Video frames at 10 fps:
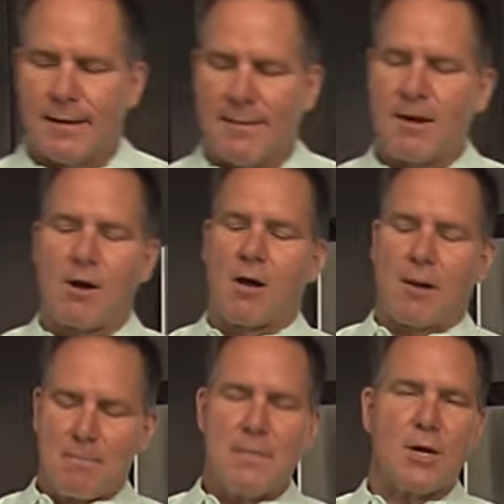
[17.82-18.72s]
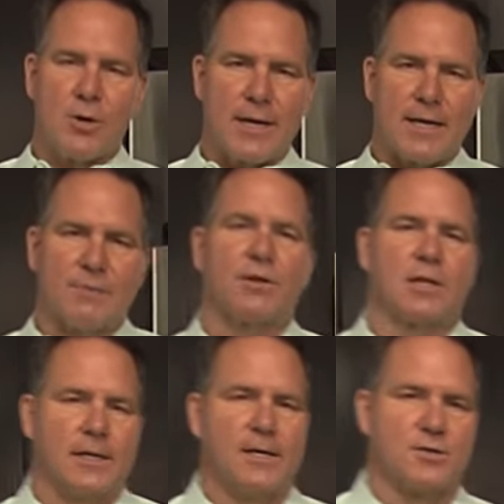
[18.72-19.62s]
Now, there are a myriad of
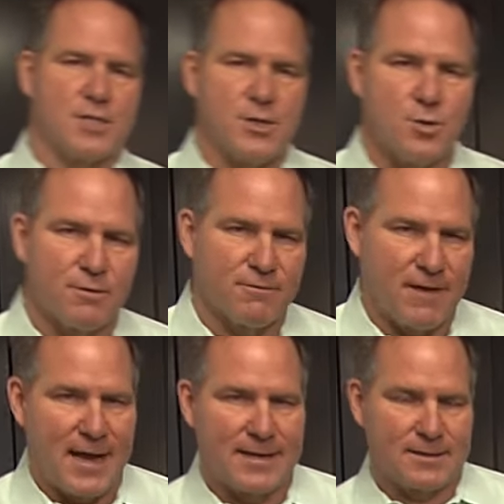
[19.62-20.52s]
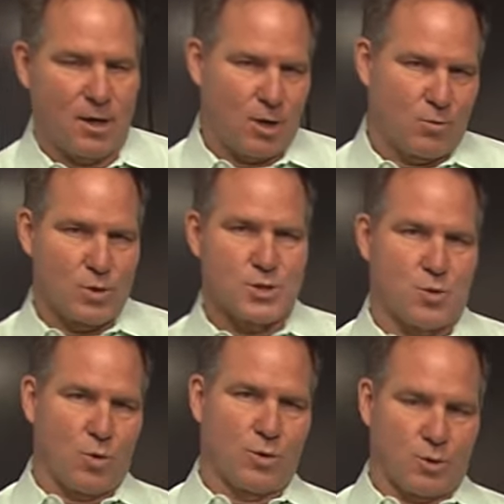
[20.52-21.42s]
cleaners that you can find at the hardware
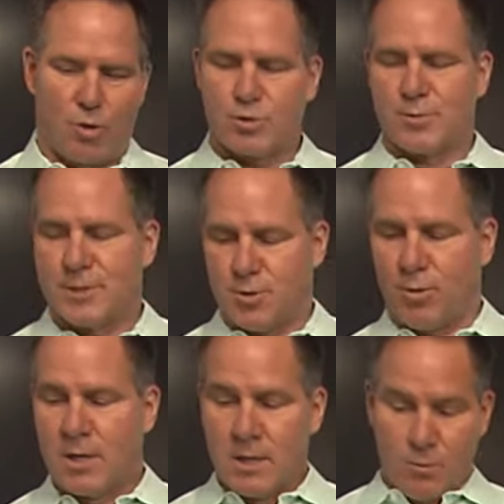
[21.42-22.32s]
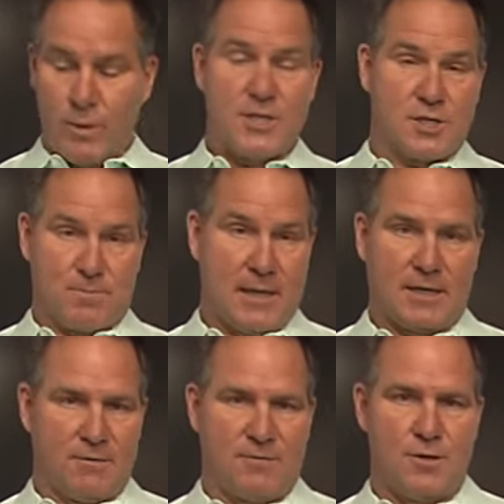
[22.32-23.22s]
store or the grocery store. We just
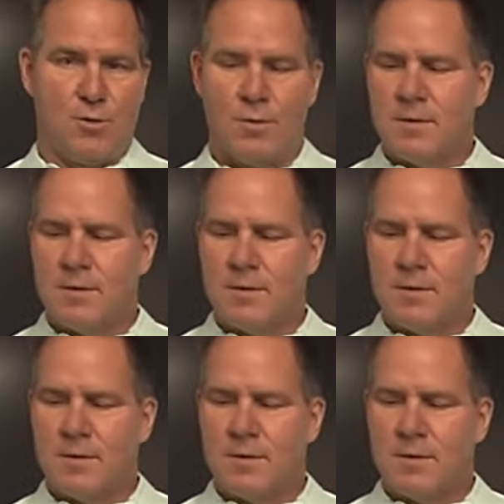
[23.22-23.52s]
picked a few.